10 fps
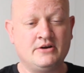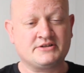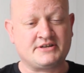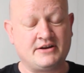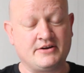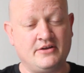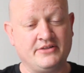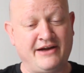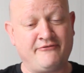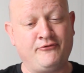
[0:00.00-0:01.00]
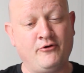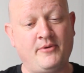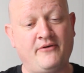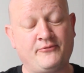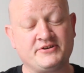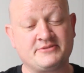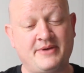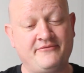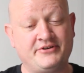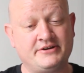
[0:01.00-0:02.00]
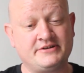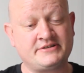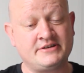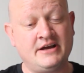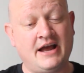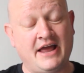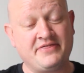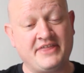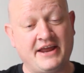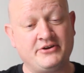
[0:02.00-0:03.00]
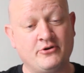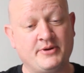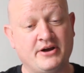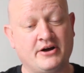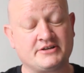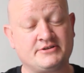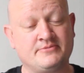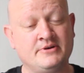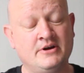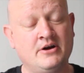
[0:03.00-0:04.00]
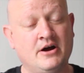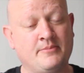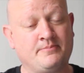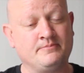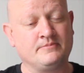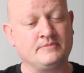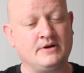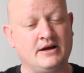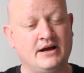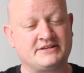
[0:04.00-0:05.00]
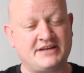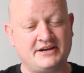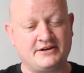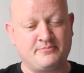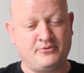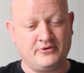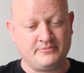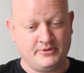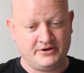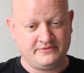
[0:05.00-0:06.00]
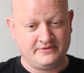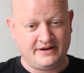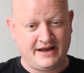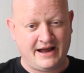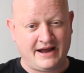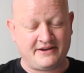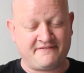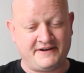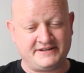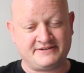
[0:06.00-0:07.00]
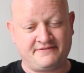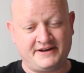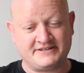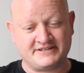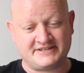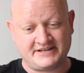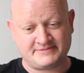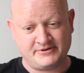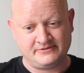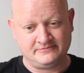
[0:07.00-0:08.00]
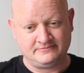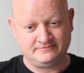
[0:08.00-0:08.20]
Send that form off with some evidence and then you'll be asked to attend an appointment at a face-to-face assessment.